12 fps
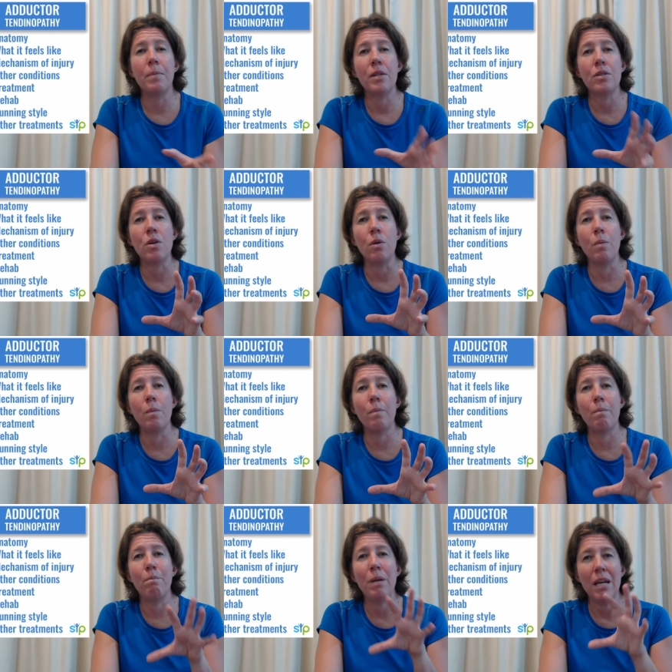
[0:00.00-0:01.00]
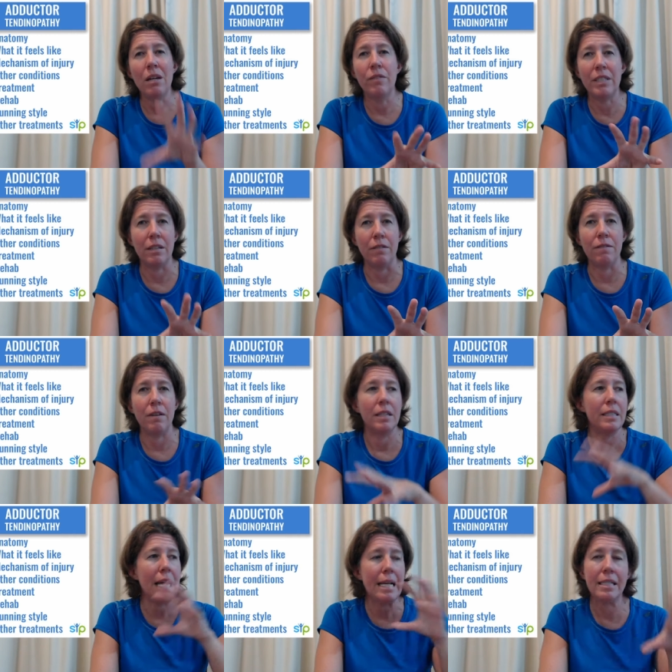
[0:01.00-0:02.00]
So be innovative,
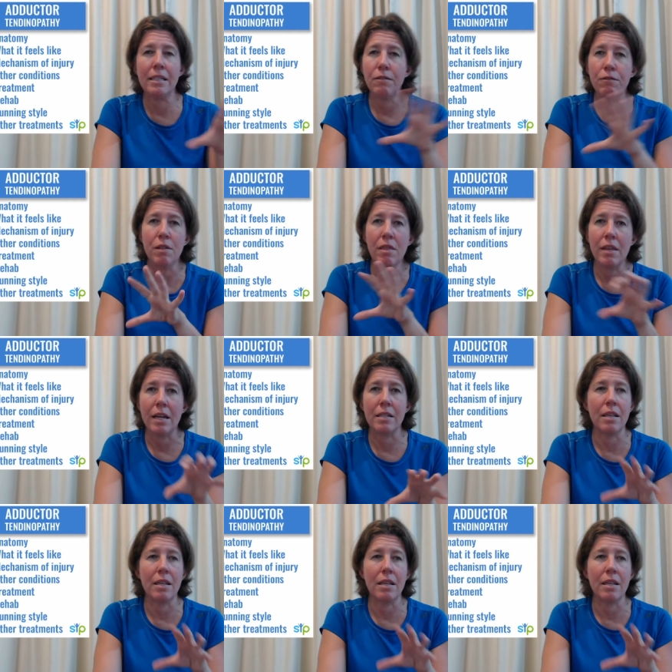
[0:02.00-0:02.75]
test different things,